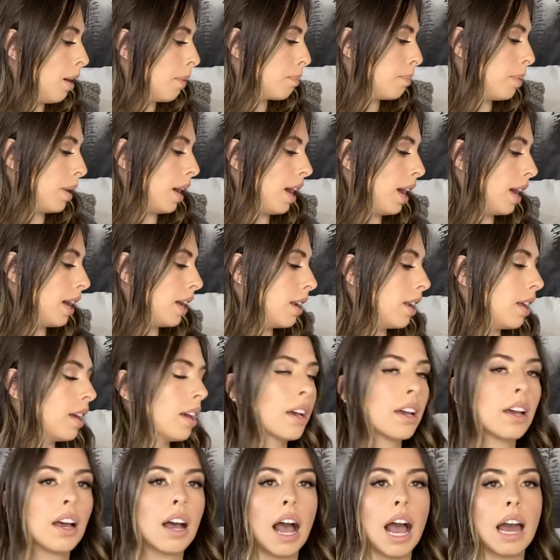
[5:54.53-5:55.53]
But
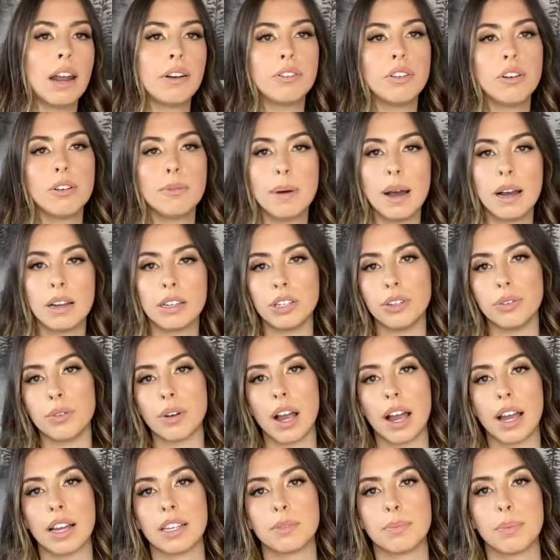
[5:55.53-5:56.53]
I don't know about you
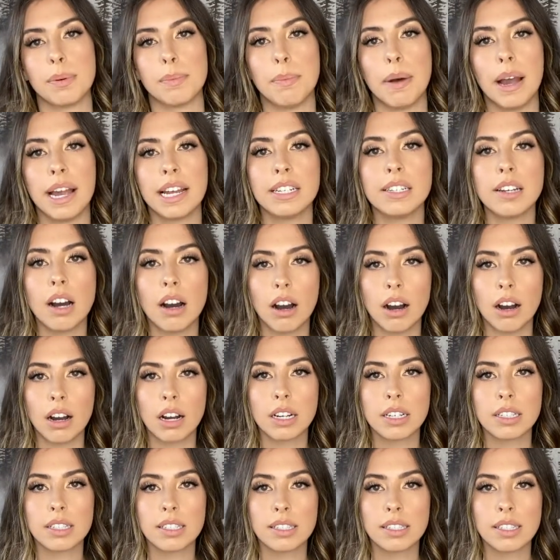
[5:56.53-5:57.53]
guys, but my
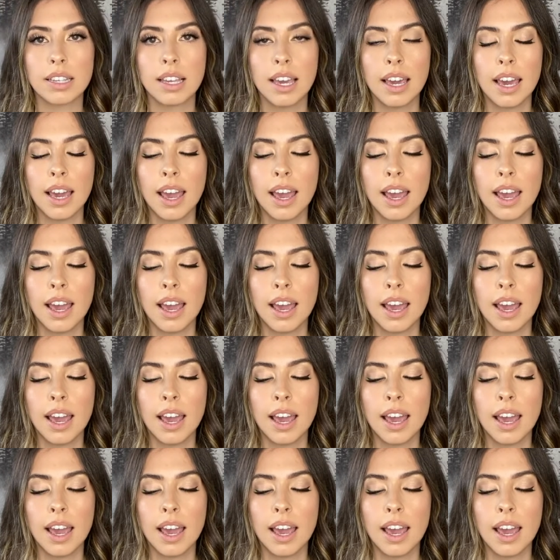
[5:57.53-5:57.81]
dogs,